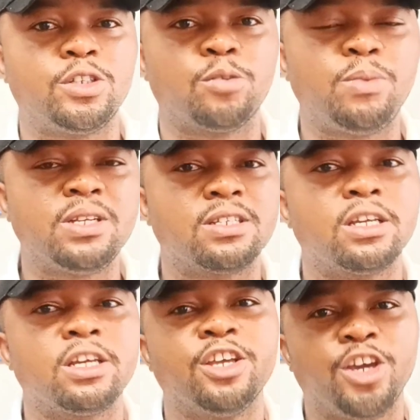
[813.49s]
Please
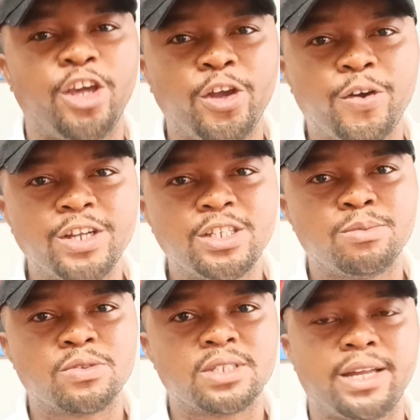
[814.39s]
encourage them to
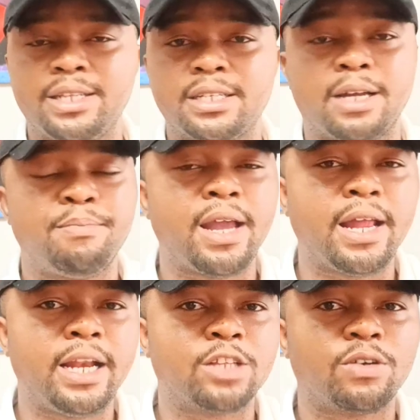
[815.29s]
sign. It can be an
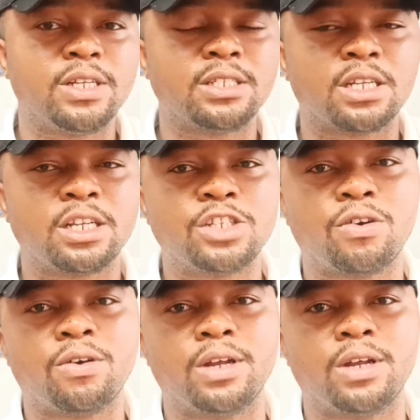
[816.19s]
electronic signature.